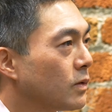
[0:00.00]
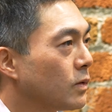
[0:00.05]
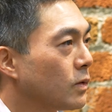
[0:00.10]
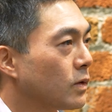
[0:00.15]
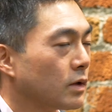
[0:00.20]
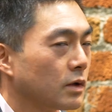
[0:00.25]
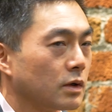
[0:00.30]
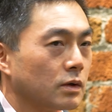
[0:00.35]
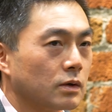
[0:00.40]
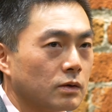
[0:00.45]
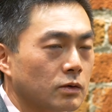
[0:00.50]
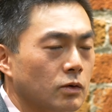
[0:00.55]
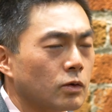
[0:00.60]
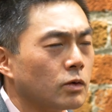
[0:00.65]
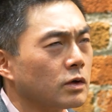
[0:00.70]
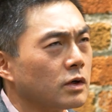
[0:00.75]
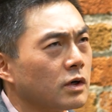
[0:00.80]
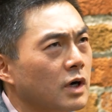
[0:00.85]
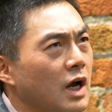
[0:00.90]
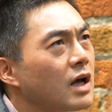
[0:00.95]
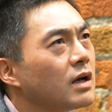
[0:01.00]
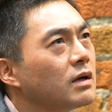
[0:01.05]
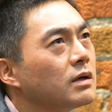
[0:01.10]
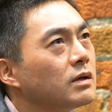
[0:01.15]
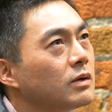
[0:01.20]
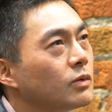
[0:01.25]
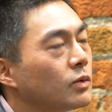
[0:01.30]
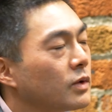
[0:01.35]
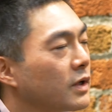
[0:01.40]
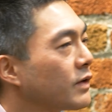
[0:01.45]
or, or
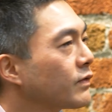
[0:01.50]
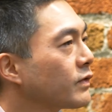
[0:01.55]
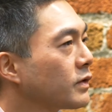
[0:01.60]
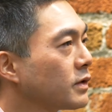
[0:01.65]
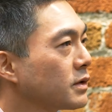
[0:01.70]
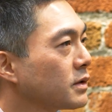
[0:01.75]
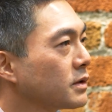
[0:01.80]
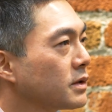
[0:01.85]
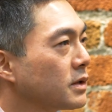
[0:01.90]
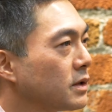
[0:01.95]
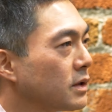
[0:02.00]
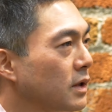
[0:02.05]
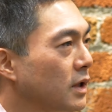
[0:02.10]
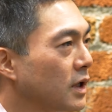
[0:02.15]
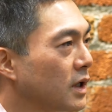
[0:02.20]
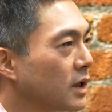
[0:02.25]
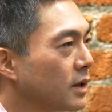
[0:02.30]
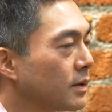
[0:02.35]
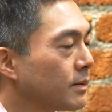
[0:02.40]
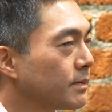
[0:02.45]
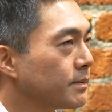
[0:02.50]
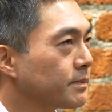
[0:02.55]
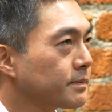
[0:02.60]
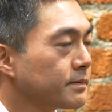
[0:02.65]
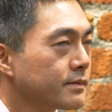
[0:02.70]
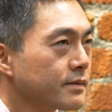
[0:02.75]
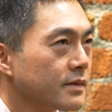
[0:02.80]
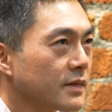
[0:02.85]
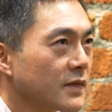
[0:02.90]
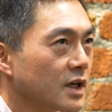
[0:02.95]
whenever um,
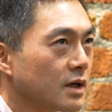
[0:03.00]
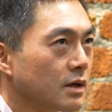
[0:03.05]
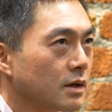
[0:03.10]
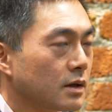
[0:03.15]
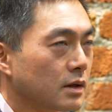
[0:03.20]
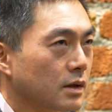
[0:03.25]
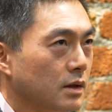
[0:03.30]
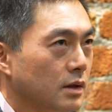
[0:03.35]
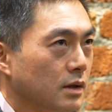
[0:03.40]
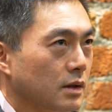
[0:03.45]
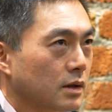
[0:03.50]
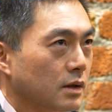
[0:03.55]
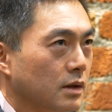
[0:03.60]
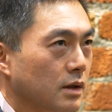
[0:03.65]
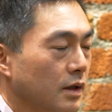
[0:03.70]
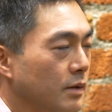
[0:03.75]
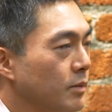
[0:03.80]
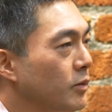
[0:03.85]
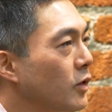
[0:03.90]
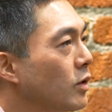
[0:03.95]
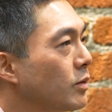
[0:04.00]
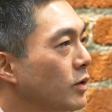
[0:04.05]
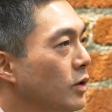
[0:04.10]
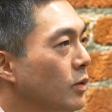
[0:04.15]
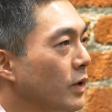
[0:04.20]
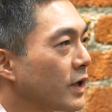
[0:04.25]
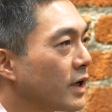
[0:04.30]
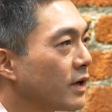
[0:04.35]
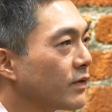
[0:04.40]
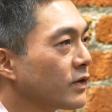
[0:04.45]
in
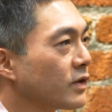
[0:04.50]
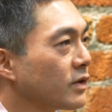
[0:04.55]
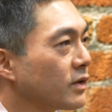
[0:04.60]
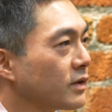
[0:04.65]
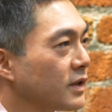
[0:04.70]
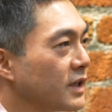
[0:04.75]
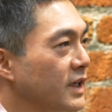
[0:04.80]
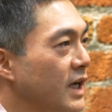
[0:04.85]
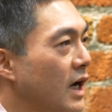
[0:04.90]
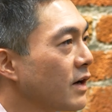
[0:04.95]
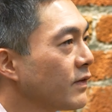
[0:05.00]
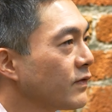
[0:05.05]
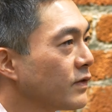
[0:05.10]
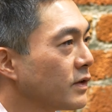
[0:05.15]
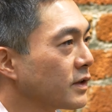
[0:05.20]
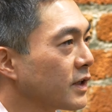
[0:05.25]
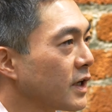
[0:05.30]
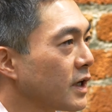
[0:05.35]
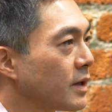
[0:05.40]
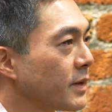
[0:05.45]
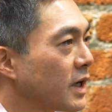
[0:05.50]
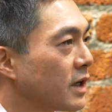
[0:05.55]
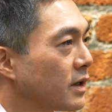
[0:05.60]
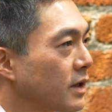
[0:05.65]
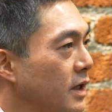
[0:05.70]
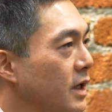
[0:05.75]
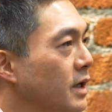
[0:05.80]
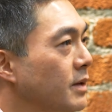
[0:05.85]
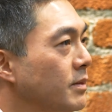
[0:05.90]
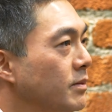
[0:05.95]
mobile, whenever the iPhone came out.
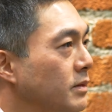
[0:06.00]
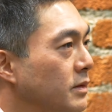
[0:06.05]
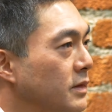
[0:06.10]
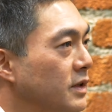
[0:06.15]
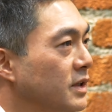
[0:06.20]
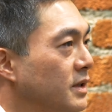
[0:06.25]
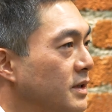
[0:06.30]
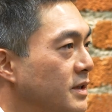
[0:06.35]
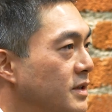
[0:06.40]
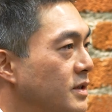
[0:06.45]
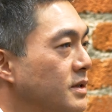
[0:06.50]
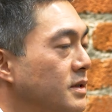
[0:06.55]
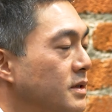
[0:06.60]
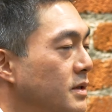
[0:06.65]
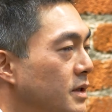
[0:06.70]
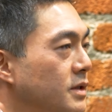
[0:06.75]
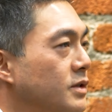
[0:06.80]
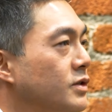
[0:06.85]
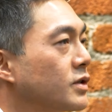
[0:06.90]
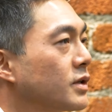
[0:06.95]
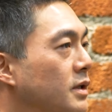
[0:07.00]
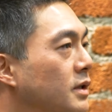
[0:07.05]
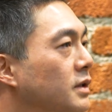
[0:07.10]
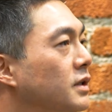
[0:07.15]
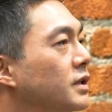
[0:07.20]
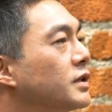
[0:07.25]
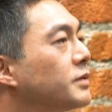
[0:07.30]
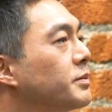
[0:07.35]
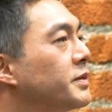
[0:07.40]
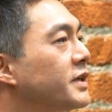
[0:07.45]
It came, it, it took a
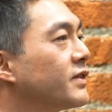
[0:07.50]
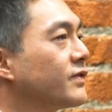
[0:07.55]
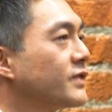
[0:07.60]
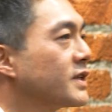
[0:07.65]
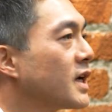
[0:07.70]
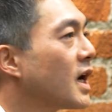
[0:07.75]
little bit of